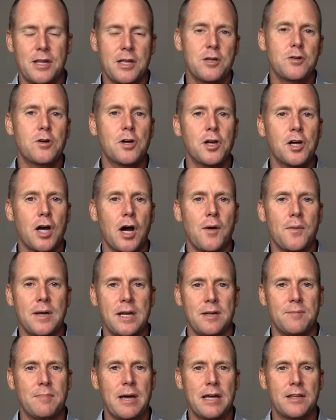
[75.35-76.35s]
and then you can go
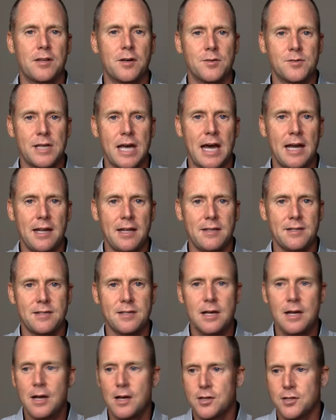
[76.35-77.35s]
in and make those
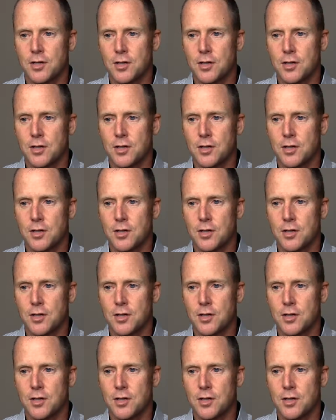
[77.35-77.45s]
edits.